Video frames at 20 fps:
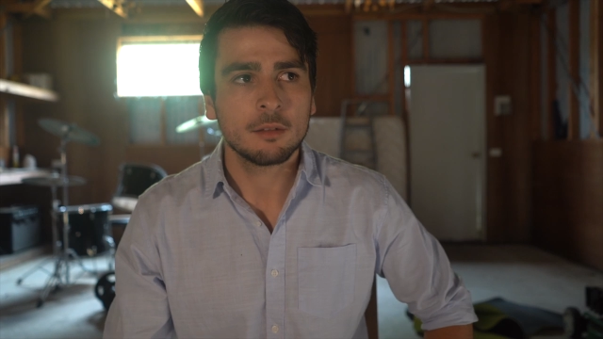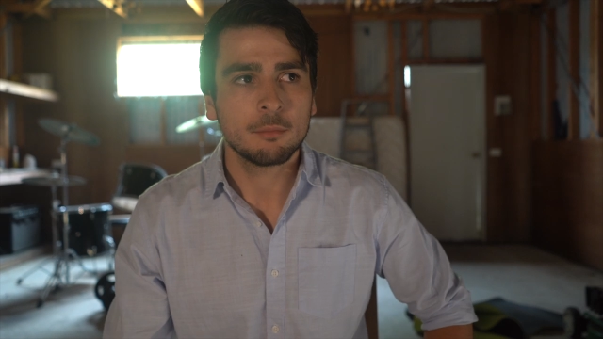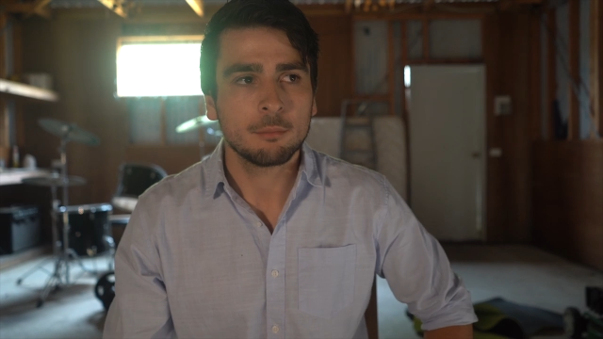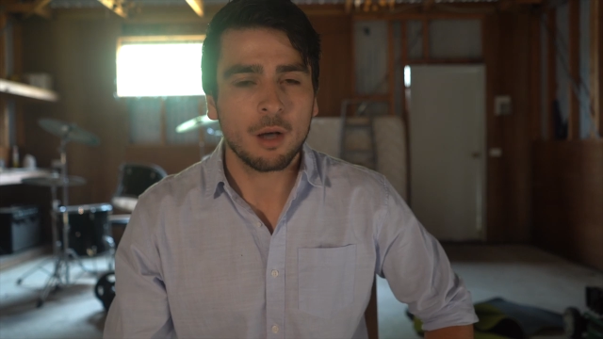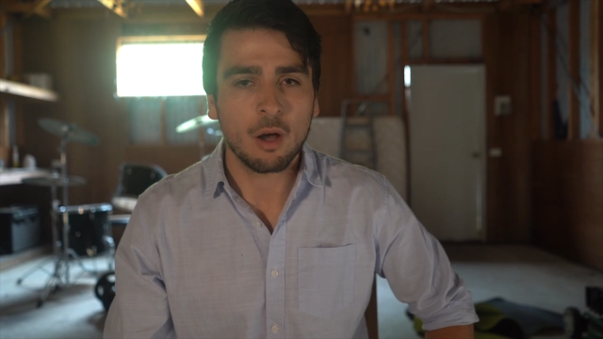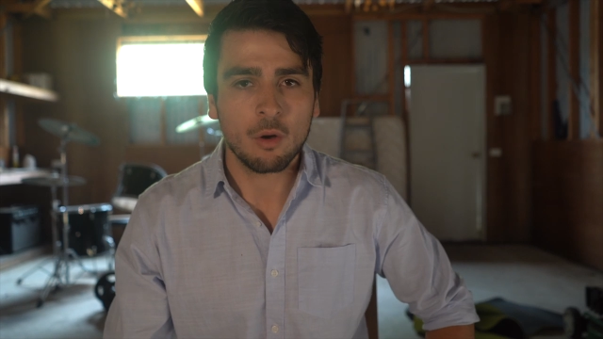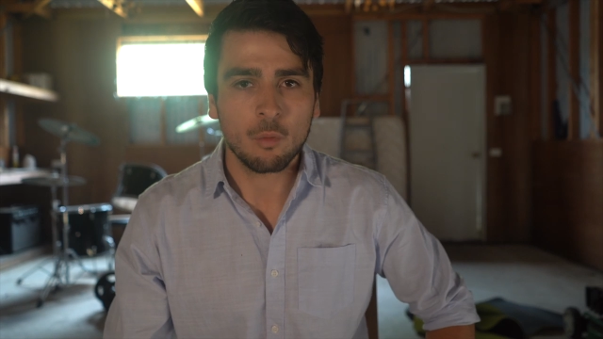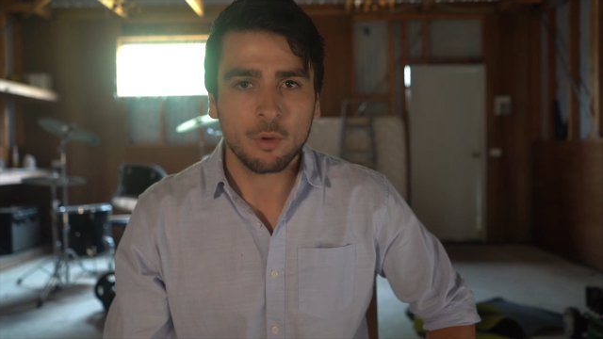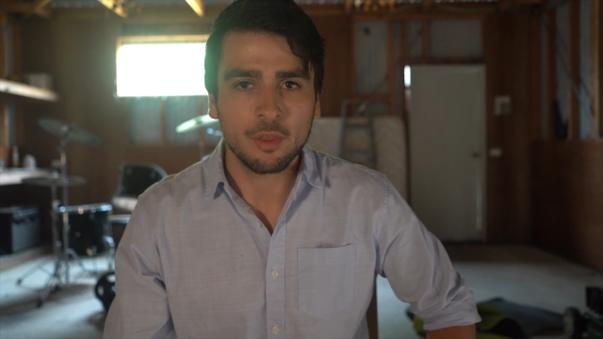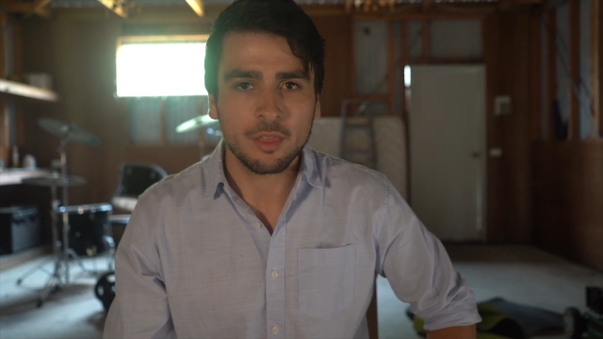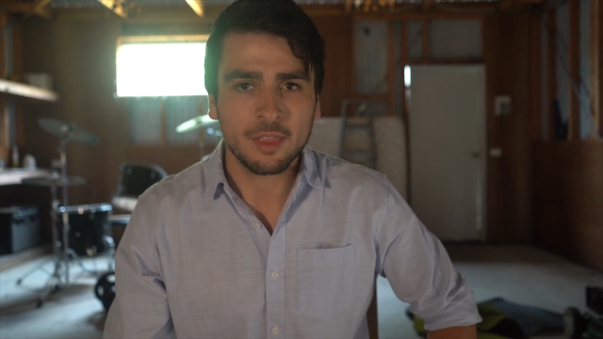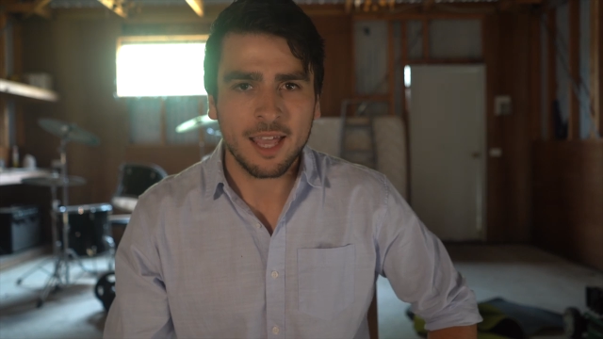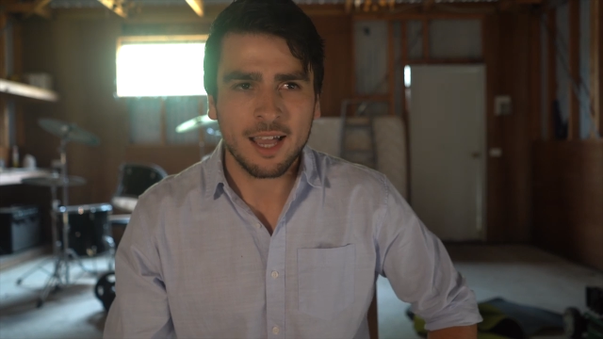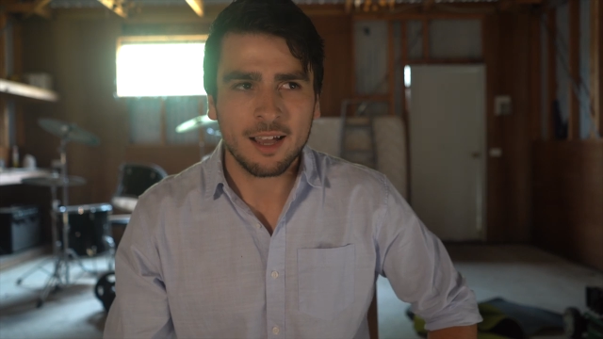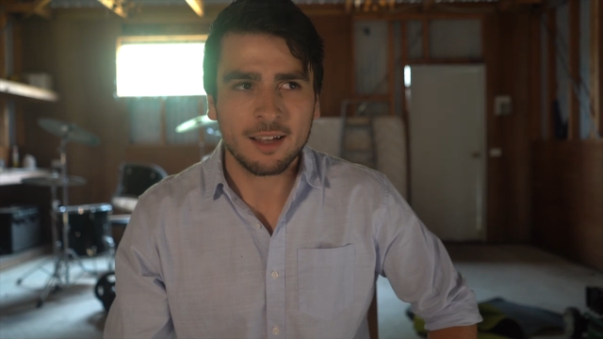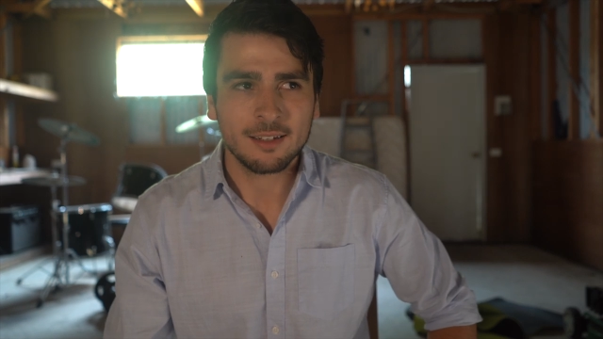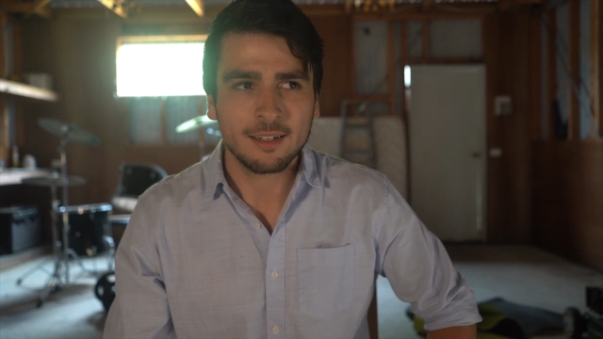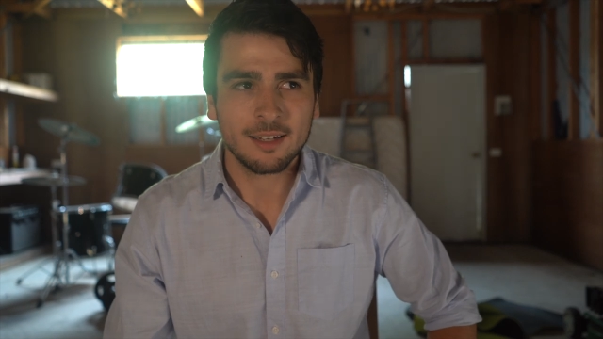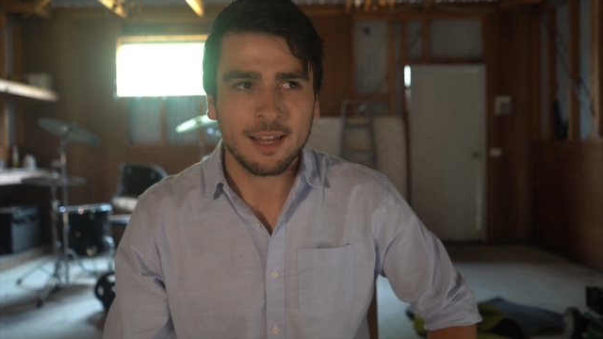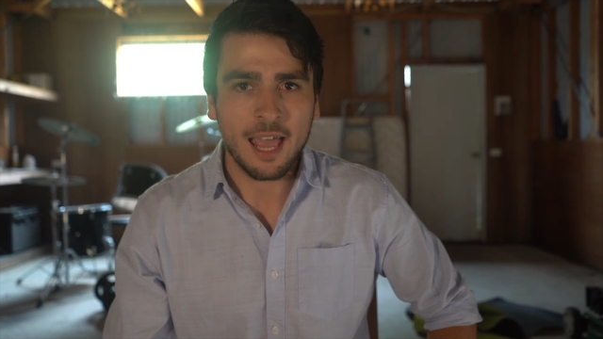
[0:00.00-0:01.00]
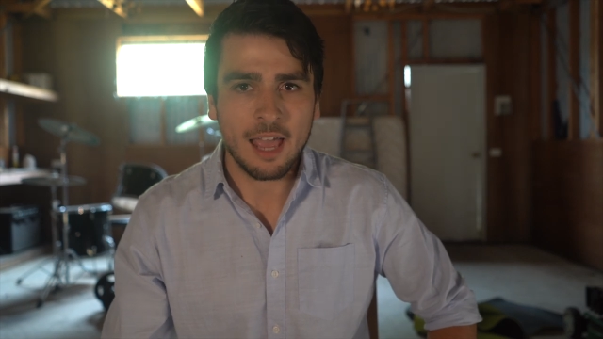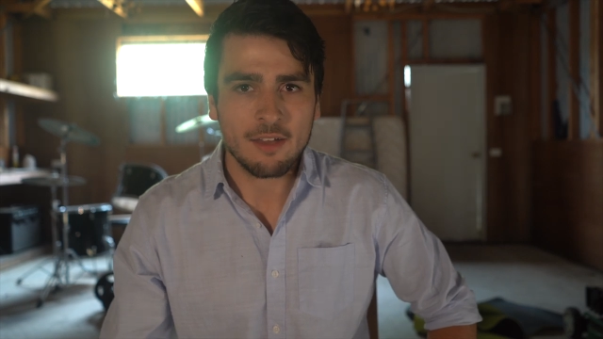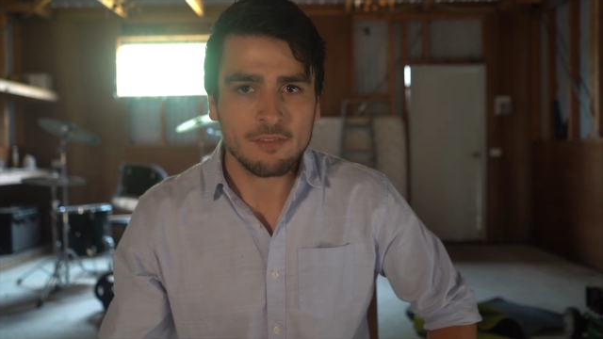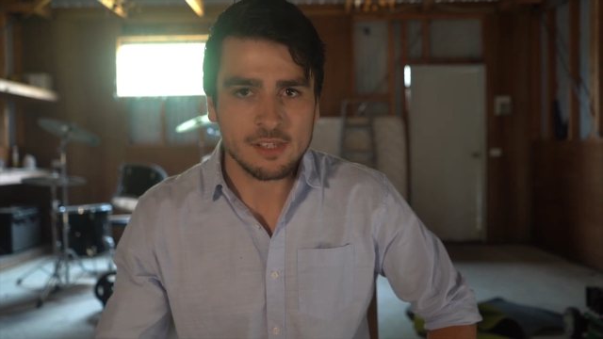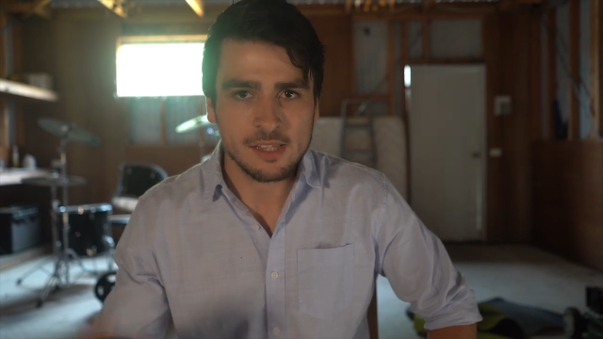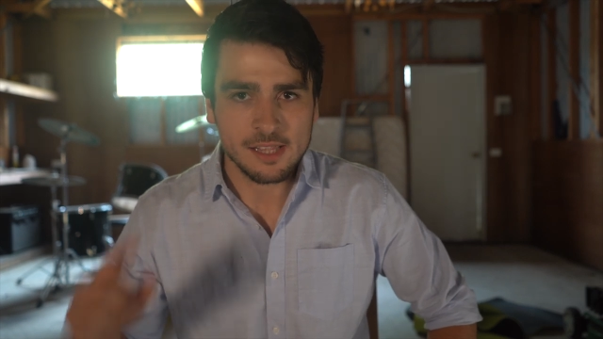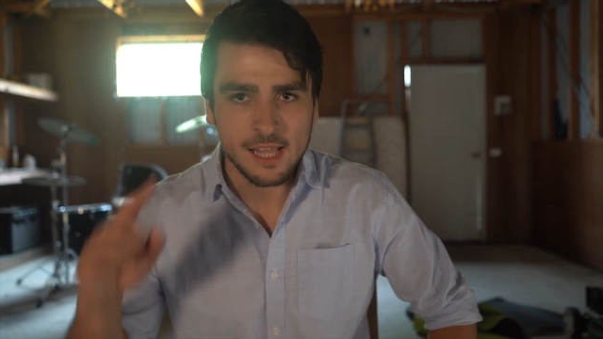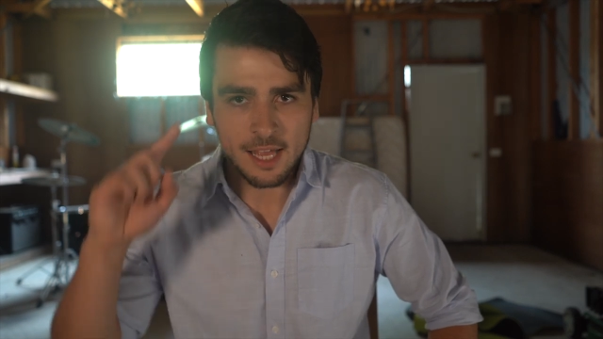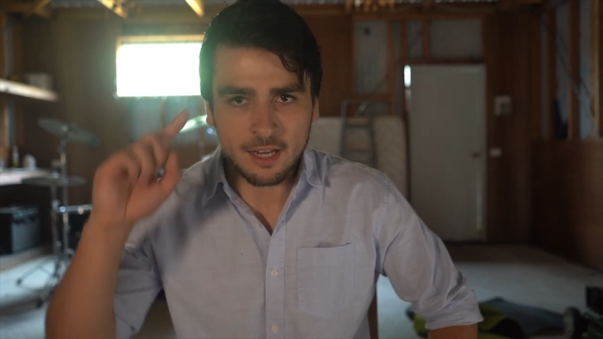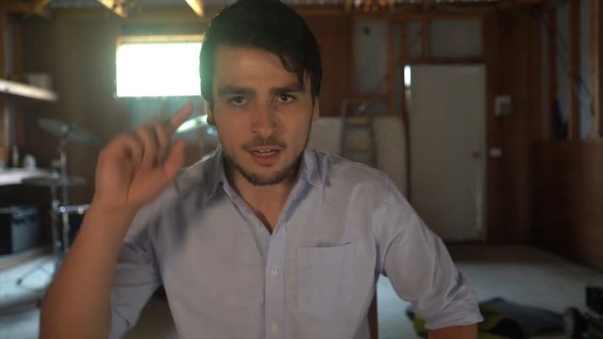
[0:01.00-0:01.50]
but without
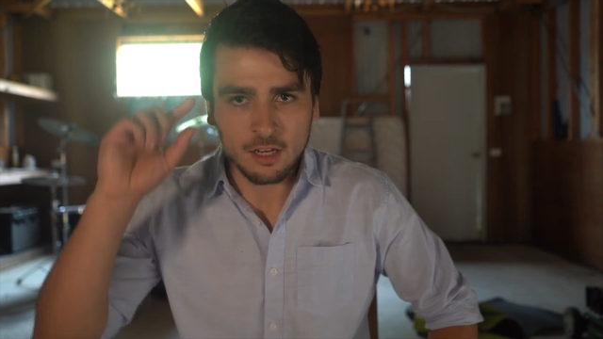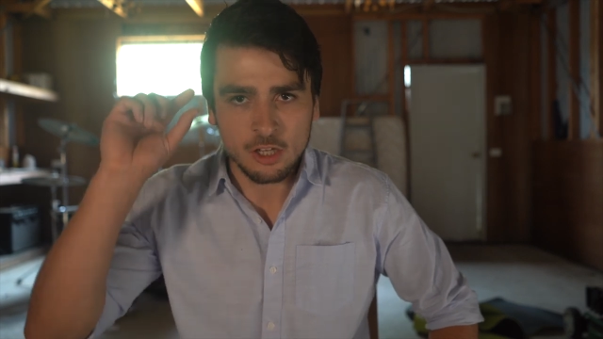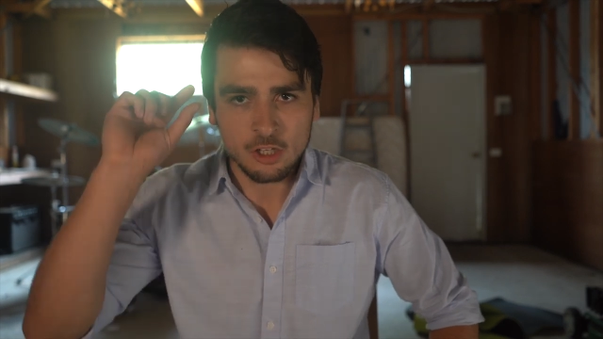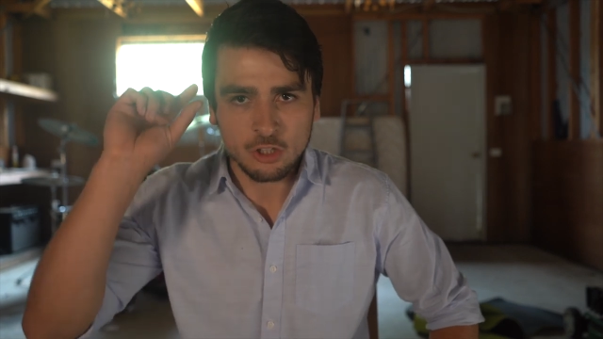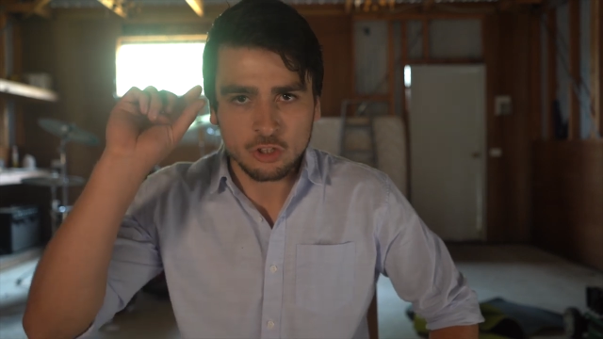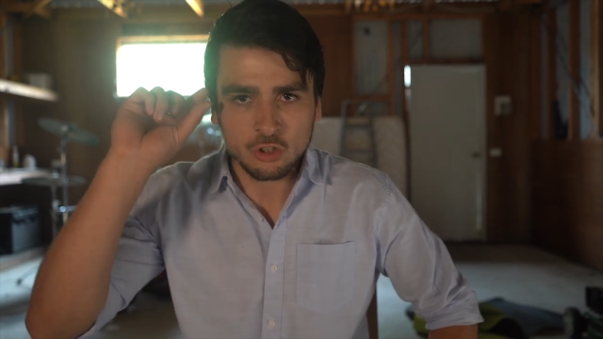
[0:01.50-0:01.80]
having that